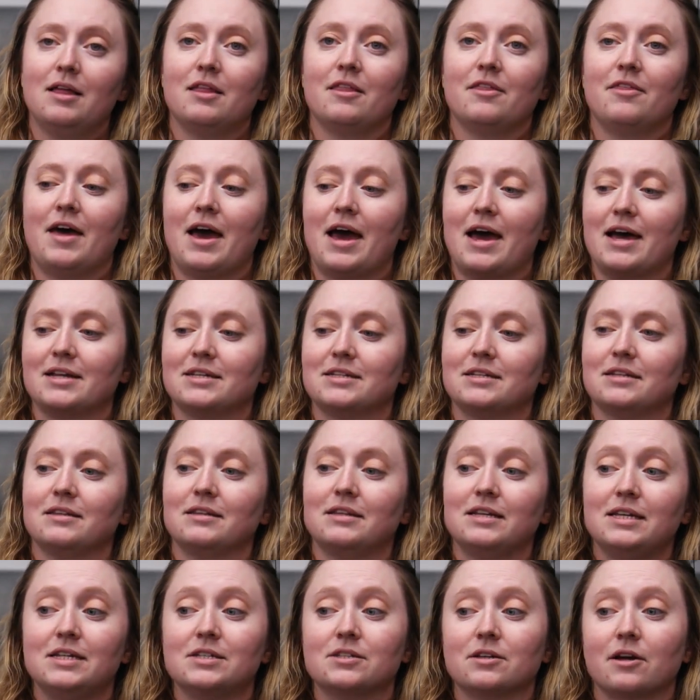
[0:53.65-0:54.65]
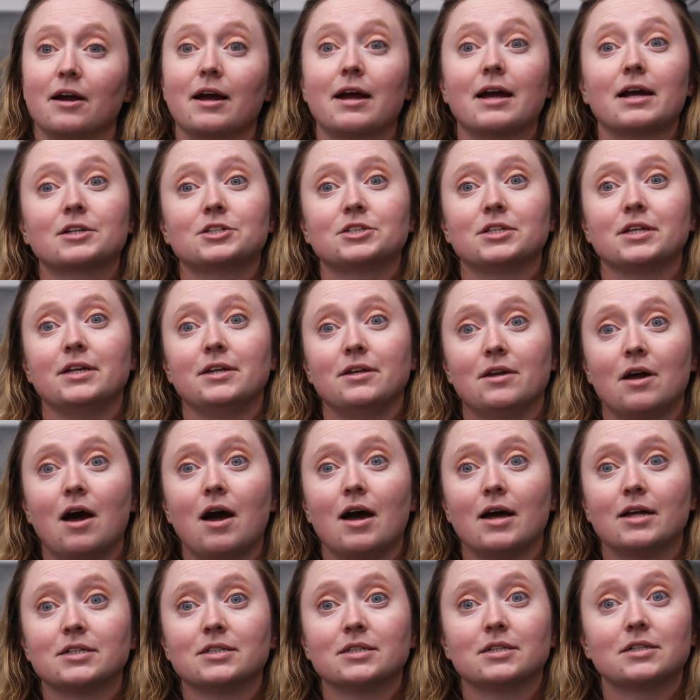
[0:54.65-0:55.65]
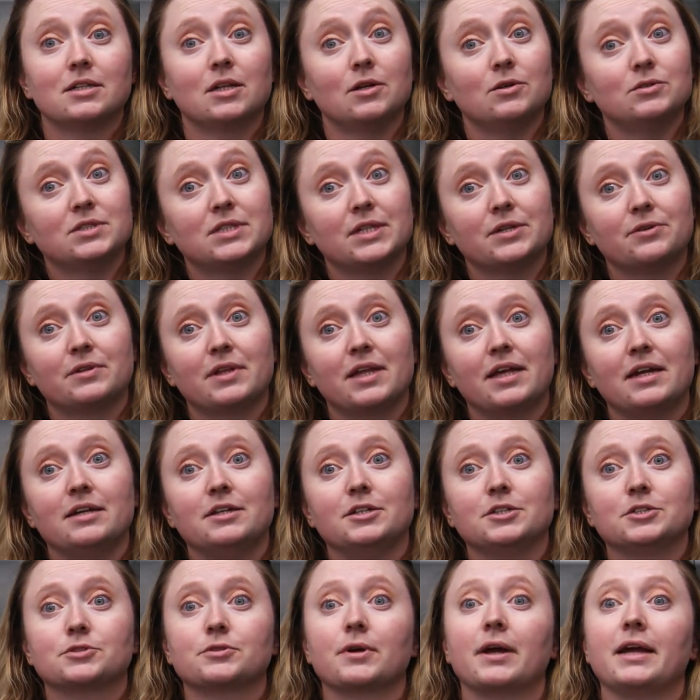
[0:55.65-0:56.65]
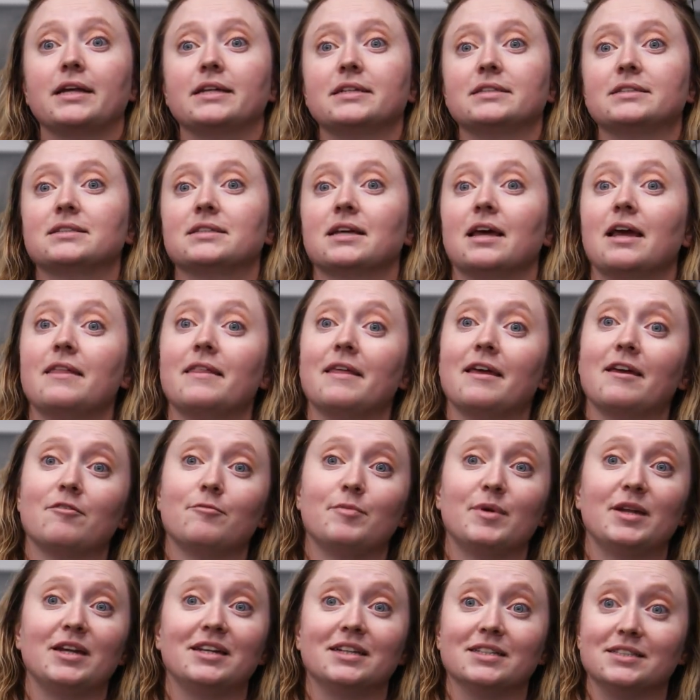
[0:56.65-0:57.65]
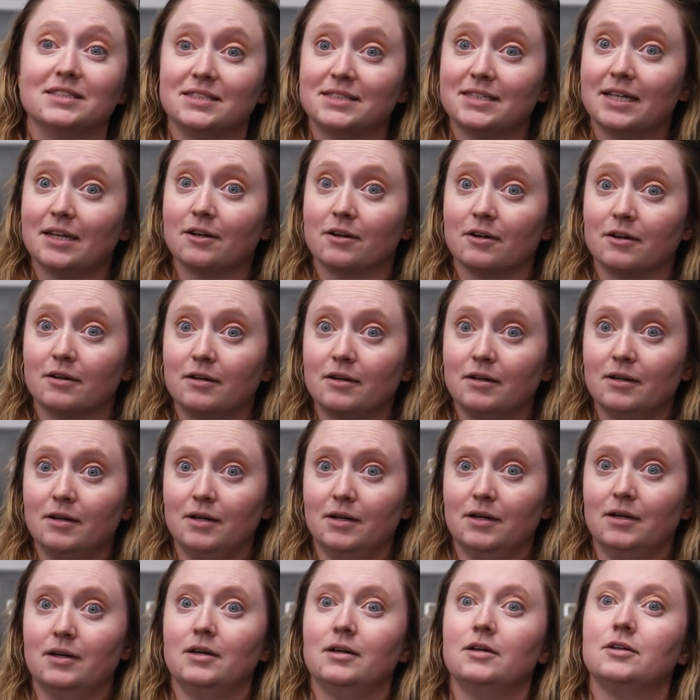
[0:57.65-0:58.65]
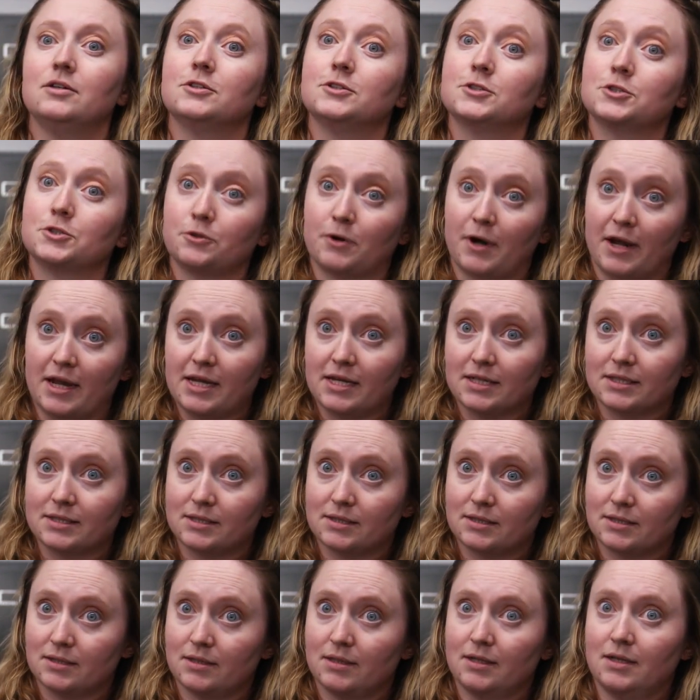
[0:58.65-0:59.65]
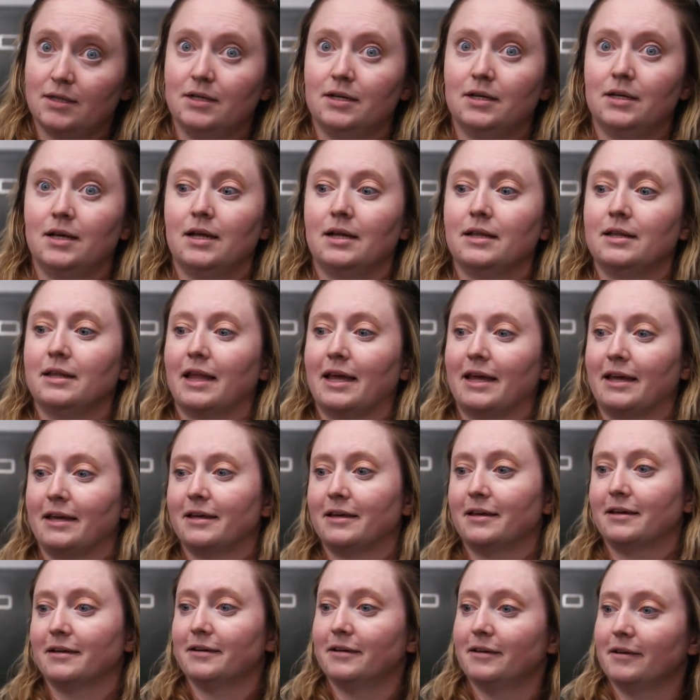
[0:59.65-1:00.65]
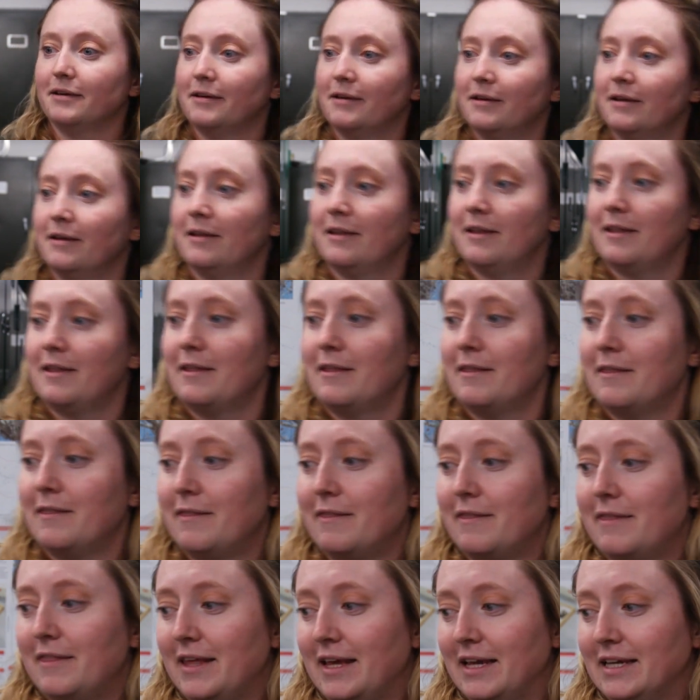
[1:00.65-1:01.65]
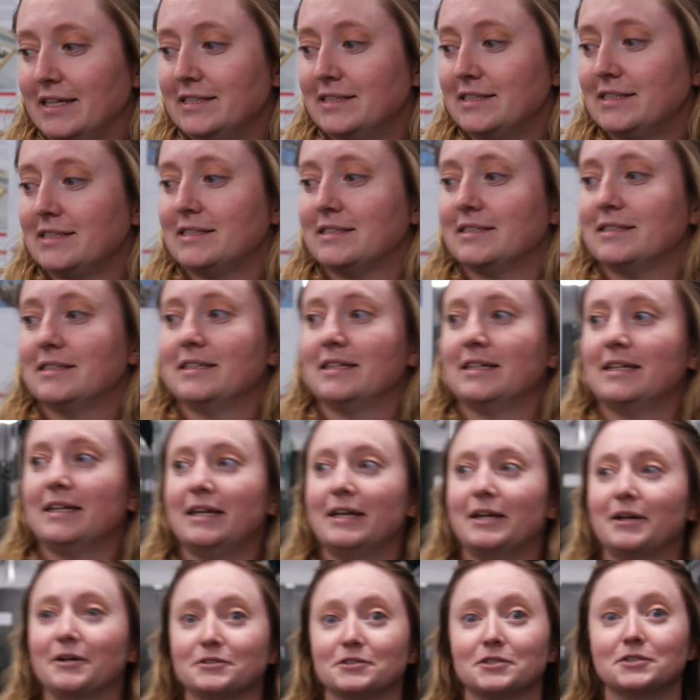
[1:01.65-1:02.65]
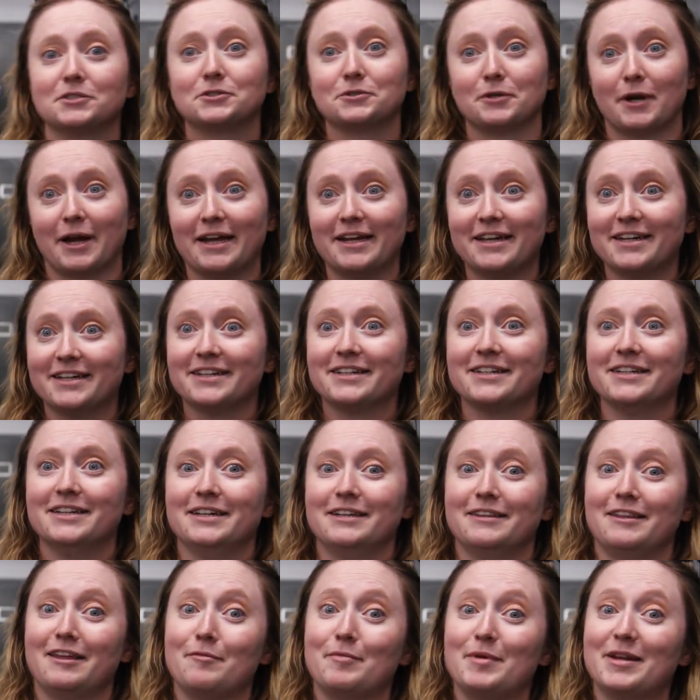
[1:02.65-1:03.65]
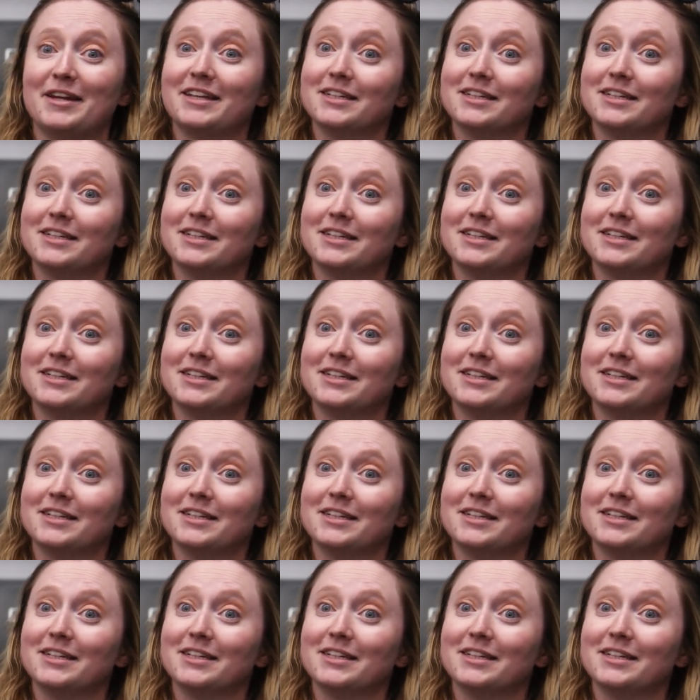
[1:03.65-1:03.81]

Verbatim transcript: that these are actually not closely related to shrikes and they have been considered shrikes, like this. Here's a shrike. They've been